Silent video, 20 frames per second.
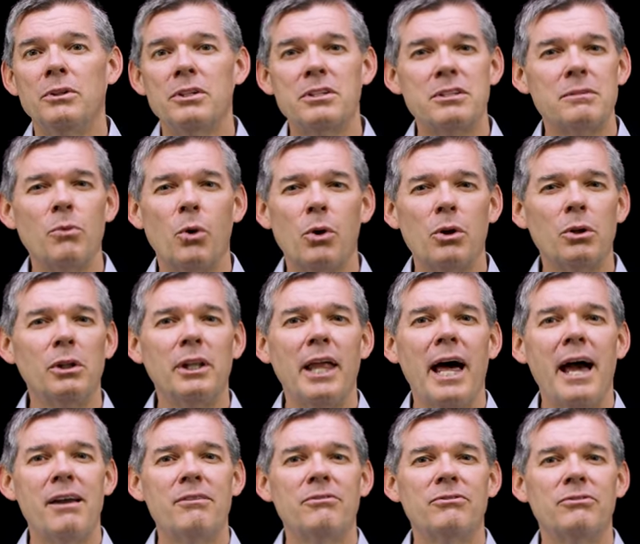this mortal
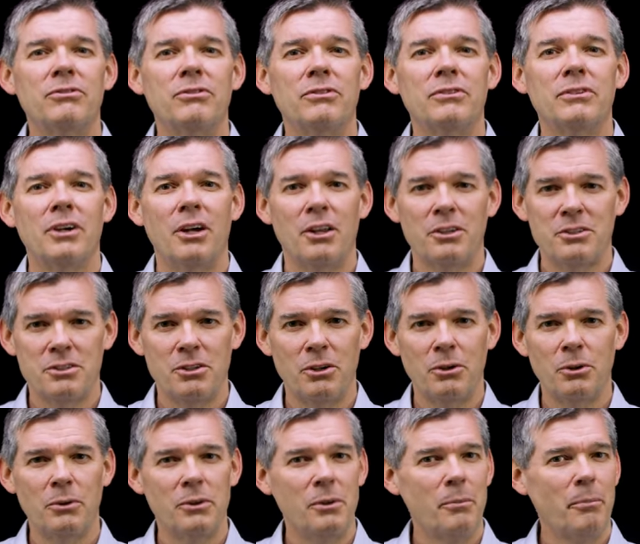life also,